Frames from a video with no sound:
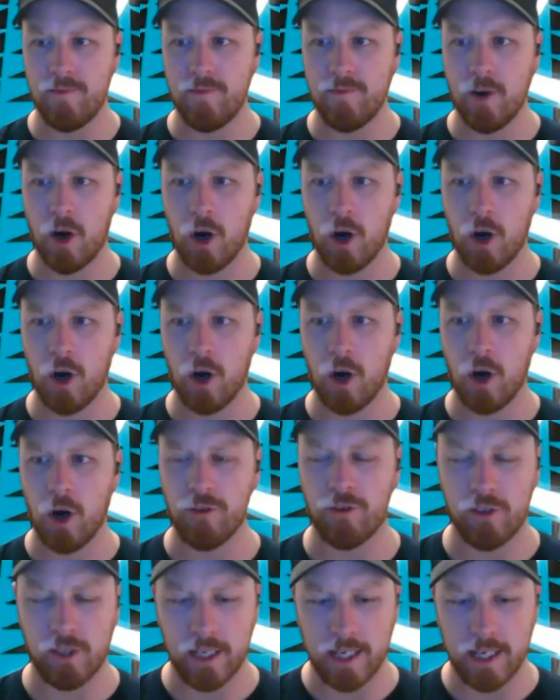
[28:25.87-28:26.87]

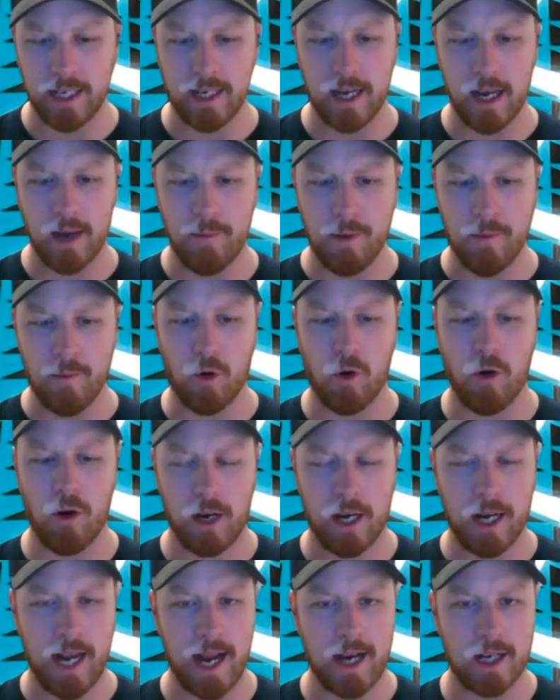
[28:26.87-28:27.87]
hopefully a bit more
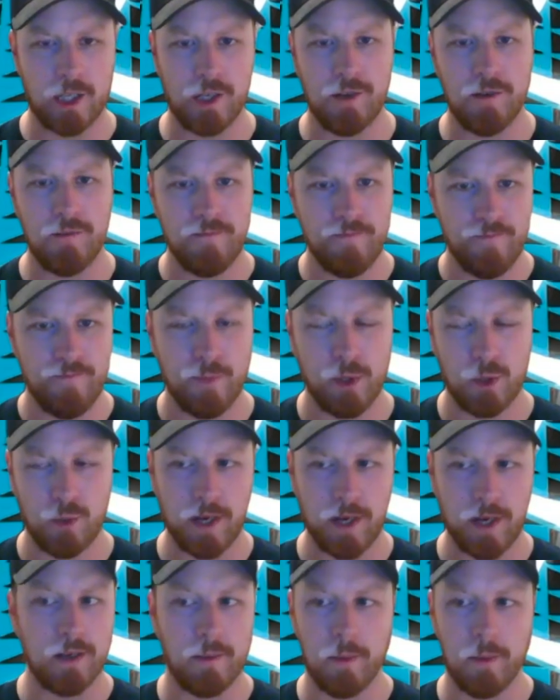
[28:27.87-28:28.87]
connection between
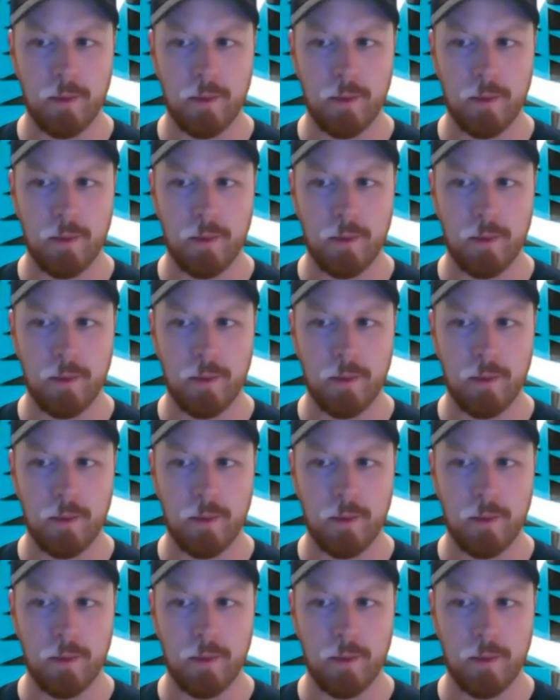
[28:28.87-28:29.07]
some of